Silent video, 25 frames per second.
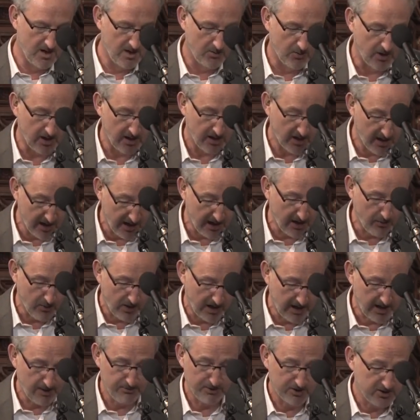Well,
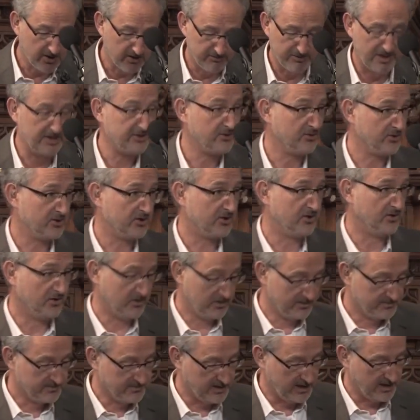while I was at graduate
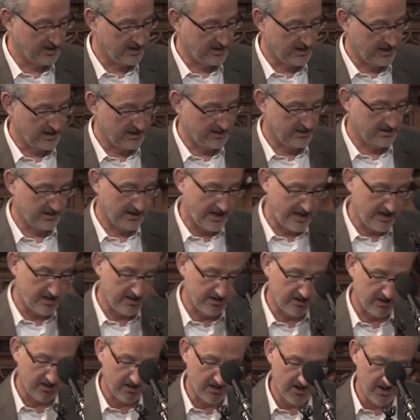school in
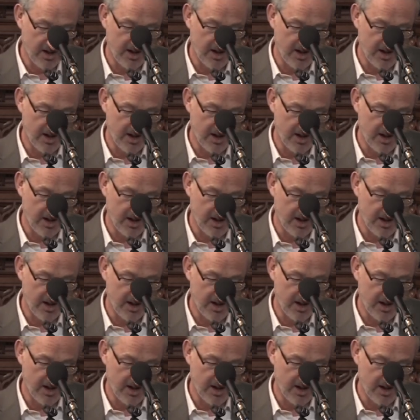Canada,